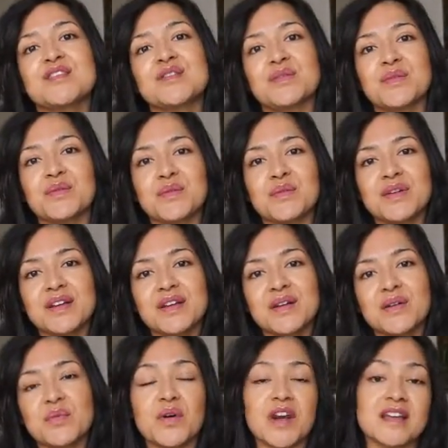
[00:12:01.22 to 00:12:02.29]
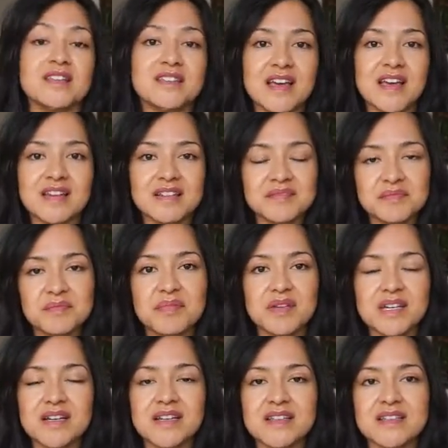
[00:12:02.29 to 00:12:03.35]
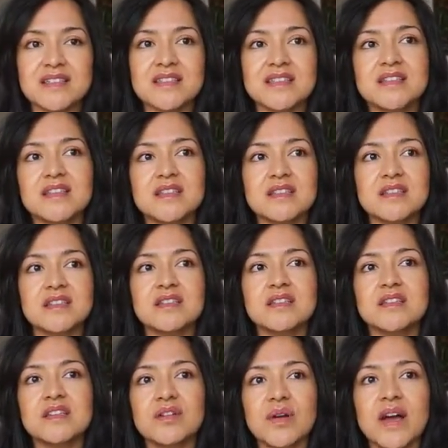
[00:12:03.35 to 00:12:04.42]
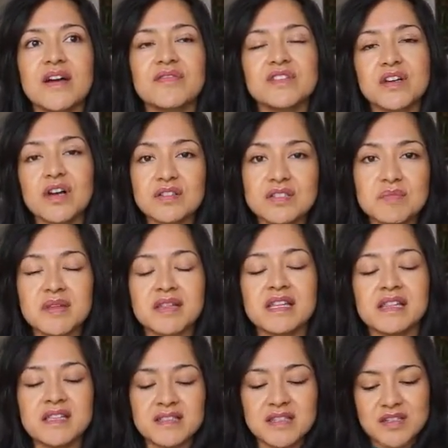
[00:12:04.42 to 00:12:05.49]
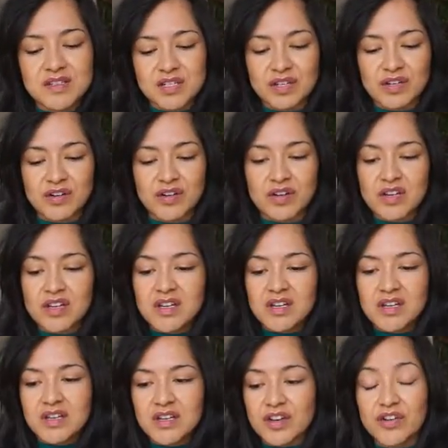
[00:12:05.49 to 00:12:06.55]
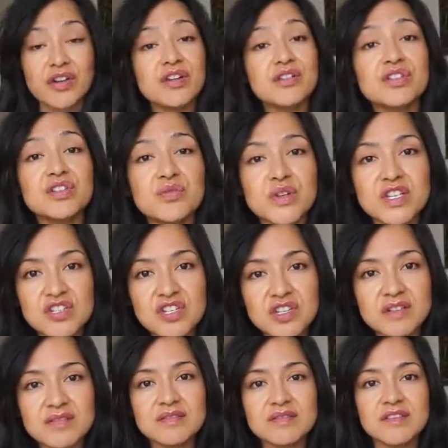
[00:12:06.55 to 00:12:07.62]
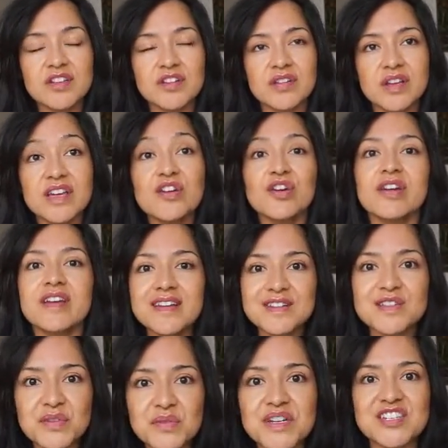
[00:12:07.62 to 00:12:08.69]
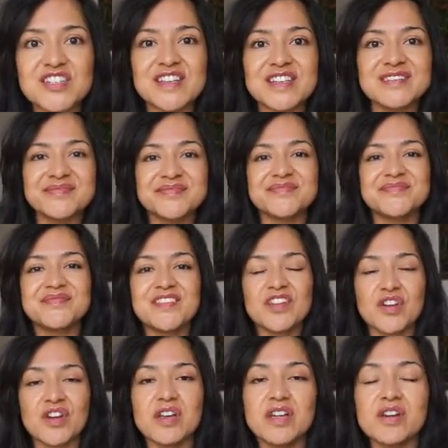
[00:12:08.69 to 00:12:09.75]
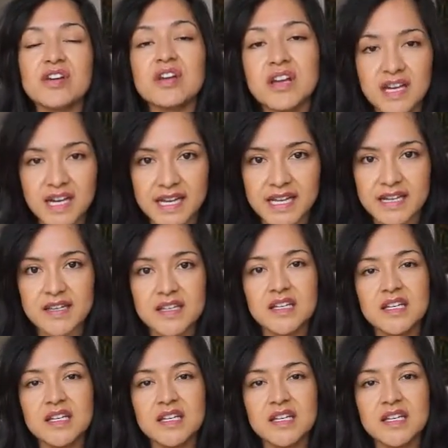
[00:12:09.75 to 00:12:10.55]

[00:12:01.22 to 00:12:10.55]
to what I said, because you have to ultimately listen to your inner intuition, your inner gut.